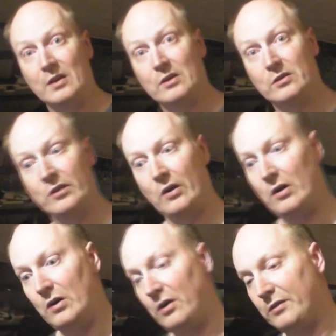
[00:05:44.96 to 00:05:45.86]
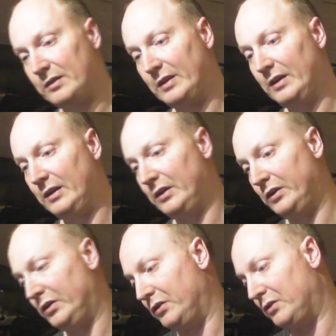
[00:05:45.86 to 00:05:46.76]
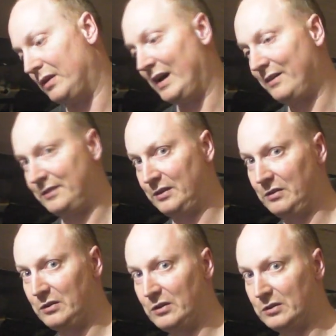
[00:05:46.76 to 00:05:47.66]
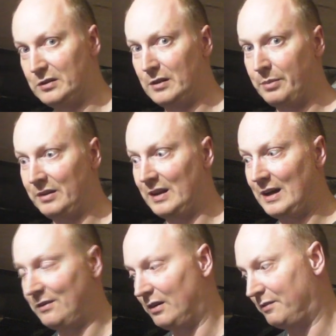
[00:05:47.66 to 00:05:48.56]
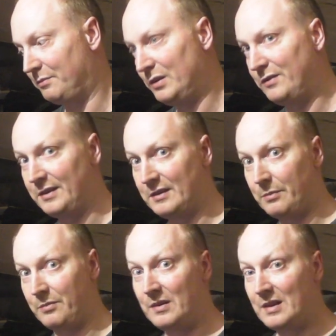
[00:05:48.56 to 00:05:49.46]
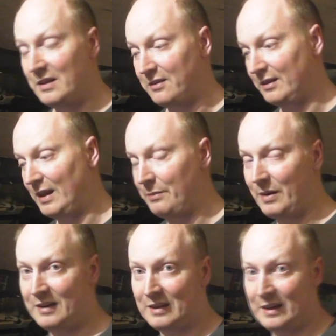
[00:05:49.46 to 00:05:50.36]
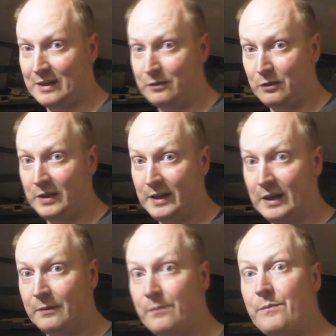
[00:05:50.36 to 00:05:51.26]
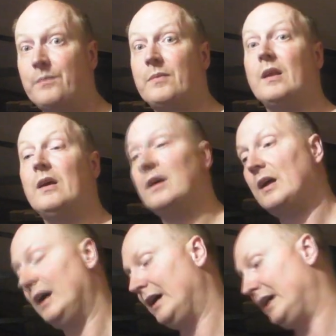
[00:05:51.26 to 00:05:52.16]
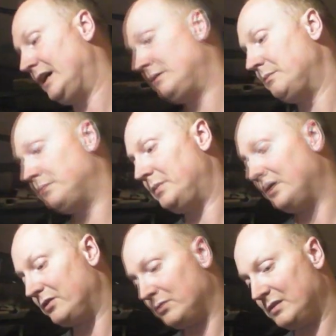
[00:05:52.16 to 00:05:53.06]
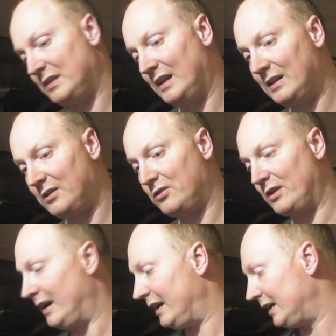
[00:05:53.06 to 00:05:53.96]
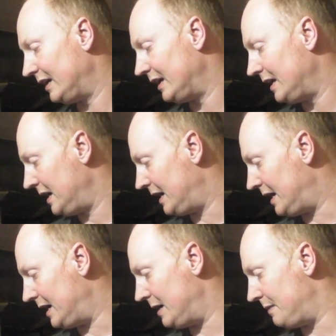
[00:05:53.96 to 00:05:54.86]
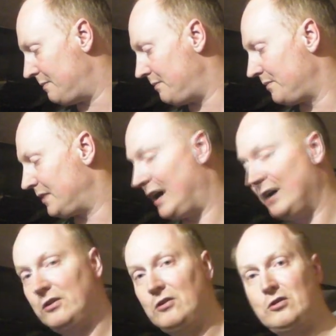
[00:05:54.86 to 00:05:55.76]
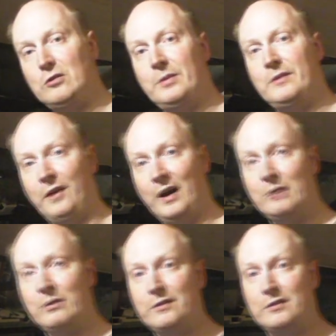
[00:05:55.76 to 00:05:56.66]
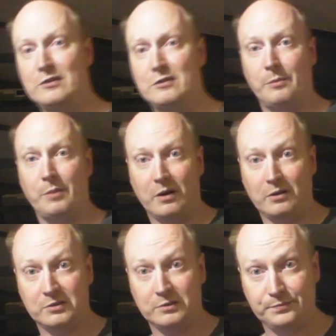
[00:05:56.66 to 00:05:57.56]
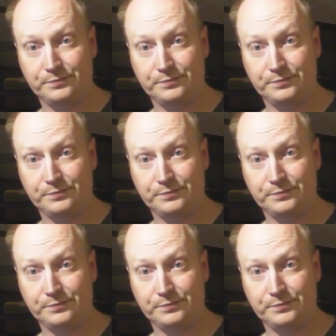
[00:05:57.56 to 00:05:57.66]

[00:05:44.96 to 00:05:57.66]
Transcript: so obviously you, you don't have to go to the palaver of moving the slate bed like I've done here. Um, but I just wanted to illustrate um, that you should be fine with snooker balls